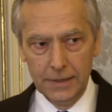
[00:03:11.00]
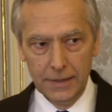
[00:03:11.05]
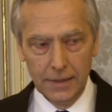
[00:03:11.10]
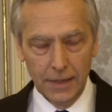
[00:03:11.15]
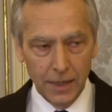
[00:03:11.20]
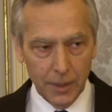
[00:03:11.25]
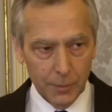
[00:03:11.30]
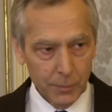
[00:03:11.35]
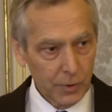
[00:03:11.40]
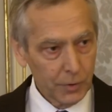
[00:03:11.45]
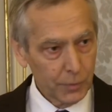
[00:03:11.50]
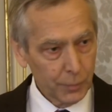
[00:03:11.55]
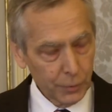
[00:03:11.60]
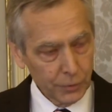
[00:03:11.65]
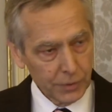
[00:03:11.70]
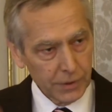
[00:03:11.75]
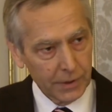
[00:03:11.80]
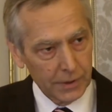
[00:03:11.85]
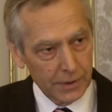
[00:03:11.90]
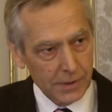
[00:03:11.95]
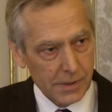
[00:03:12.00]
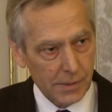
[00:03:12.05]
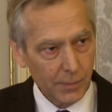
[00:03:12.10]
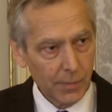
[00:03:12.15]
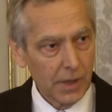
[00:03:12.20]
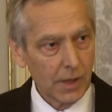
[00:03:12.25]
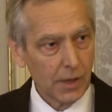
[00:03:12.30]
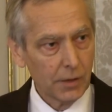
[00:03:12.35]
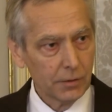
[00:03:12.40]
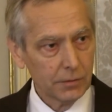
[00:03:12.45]
I'm not putting this
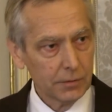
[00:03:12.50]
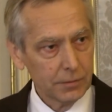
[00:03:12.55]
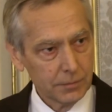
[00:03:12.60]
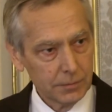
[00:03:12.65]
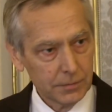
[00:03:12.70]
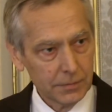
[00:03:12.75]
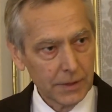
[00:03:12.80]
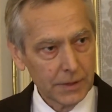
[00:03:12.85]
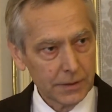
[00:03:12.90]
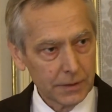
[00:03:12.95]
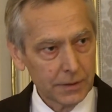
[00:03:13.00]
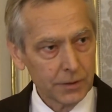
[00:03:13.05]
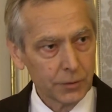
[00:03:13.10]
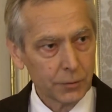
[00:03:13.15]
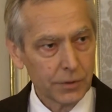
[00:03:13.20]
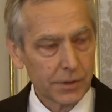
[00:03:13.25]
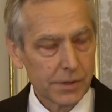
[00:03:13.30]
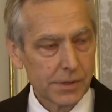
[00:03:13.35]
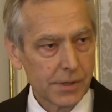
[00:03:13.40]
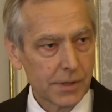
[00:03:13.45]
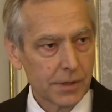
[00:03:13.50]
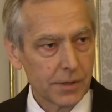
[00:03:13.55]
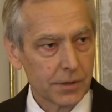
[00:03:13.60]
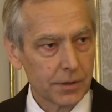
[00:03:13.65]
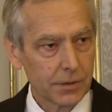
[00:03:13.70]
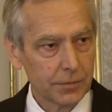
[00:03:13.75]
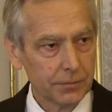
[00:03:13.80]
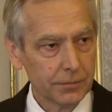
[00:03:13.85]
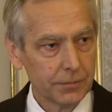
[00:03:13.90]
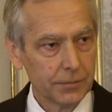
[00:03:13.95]
above, but into the
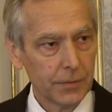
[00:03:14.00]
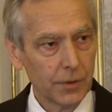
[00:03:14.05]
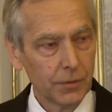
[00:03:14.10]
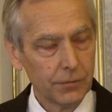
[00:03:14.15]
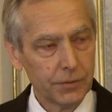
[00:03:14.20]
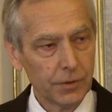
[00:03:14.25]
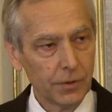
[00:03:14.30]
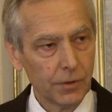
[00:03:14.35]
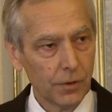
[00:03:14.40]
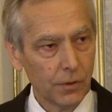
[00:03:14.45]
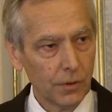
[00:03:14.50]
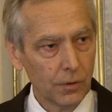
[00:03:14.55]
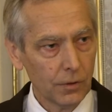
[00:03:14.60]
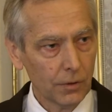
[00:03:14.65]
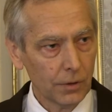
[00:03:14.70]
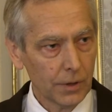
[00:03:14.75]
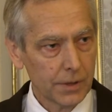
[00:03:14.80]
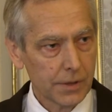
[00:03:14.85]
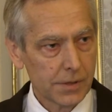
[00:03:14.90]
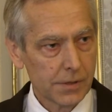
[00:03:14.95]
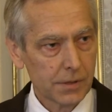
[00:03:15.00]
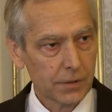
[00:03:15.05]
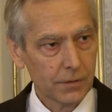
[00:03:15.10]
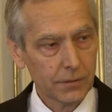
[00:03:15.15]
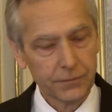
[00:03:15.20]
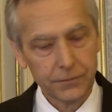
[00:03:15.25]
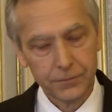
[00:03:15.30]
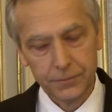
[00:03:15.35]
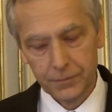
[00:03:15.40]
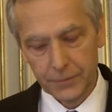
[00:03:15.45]
center of the whole list
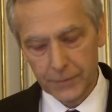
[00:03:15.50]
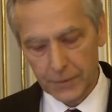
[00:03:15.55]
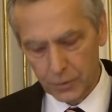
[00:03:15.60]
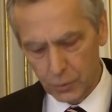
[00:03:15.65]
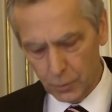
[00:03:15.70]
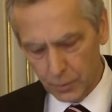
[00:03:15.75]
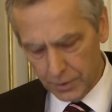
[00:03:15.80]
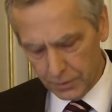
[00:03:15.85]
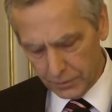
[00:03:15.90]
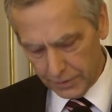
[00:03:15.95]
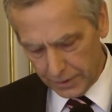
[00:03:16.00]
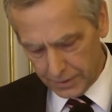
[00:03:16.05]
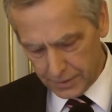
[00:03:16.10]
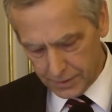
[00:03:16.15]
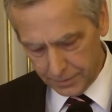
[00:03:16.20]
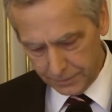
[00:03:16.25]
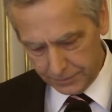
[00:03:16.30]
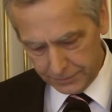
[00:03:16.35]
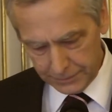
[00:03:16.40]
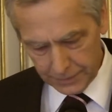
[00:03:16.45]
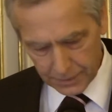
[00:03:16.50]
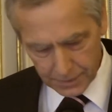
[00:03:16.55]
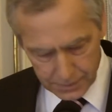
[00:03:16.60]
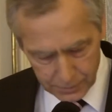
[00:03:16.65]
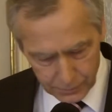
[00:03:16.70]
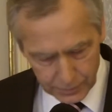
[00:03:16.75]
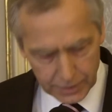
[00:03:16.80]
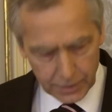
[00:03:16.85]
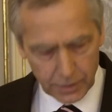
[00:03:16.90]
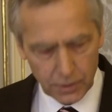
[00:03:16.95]
of human rights. It's
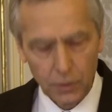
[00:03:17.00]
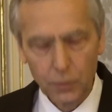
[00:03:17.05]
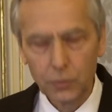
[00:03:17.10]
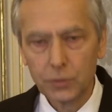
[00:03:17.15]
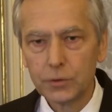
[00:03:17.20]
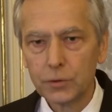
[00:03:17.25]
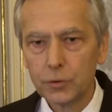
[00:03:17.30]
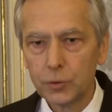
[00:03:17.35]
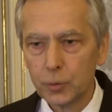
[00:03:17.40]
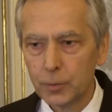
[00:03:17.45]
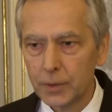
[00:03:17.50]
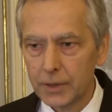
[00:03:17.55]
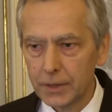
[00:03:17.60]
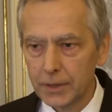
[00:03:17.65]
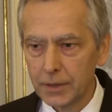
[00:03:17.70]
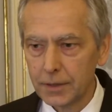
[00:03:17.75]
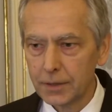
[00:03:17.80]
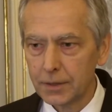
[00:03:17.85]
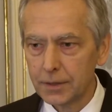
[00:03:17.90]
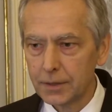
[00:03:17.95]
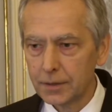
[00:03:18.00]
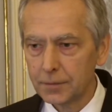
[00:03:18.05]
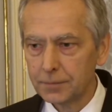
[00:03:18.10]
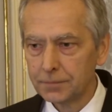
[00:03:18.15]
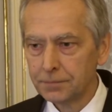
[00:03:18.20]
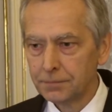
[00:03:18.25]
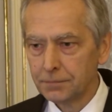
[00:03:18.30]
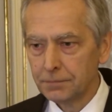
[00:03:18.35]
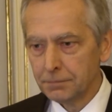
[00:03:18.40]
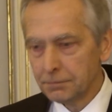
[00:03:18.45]
very close to human dignity.
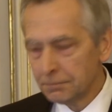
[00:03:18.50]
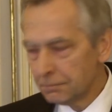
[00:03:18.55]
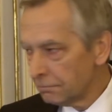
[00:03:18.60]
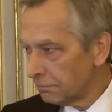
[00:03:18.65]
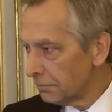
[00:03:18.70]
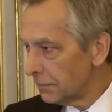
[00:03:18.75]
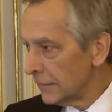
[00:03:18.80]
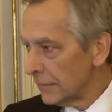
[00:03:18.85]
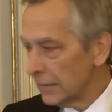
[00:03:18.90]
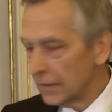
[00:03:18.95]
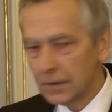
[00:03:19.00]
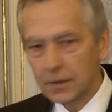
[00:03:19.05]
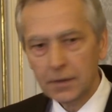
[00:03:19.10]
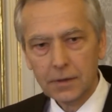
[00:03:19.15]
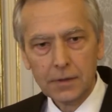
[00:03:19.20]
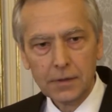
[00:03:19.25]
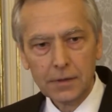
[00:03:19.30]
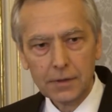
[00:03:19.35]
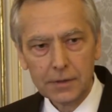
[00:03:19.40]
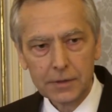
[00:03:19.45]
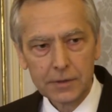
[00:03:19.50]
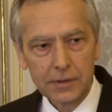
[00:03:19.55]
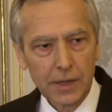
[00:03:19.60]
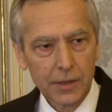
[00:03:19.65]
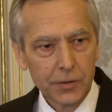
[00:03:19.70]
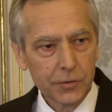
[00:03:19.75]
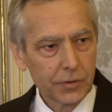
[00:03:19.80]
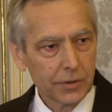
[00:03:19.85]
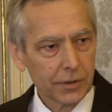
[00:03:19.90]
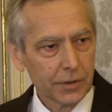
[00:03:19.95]
This
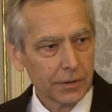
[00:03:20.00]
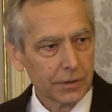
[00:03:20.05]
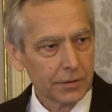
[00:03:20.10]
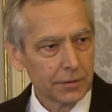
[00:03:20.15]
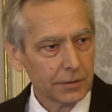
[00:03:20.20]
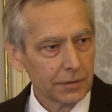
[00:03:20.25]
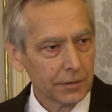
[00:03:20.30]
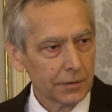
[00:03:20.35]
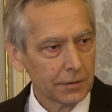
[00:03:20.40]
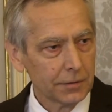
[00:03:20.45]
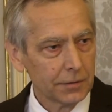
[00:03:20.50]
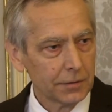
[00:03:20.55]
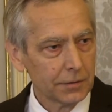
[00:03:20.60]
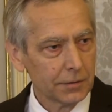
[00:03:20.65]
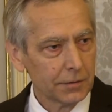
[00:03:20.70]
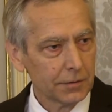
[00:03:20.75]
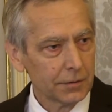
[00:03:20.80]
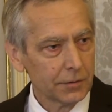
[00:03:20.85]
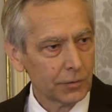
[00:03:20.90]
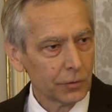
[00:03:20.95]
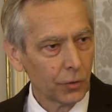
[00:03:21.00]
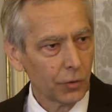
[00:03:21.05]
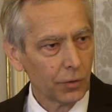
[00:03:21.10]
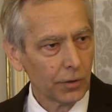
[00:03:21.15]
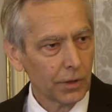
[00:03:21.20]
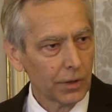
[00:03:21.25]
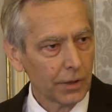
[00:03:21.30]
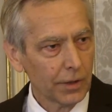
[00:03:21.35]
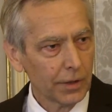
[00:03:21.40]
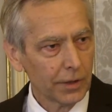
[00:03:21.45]
country is
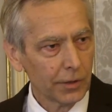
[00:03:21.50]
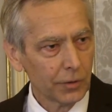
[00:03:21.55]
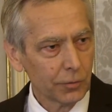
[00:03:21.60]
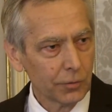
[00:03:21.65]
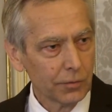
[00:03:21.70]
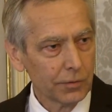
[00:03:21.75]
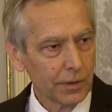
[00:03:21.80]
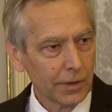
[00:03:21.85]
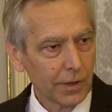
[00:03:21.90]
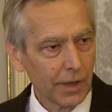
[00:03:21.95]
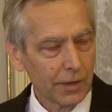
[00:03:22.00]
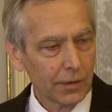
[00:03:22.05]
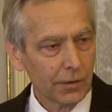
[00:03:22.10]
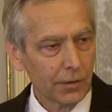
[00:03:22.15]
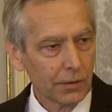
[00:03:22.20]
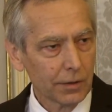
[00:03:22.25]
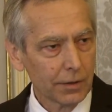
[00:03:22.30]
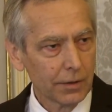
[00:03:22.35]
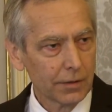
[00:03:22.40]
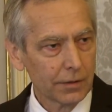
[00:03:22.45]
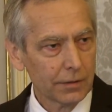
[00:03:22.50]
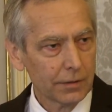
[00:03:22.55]
strongly linked to Catholic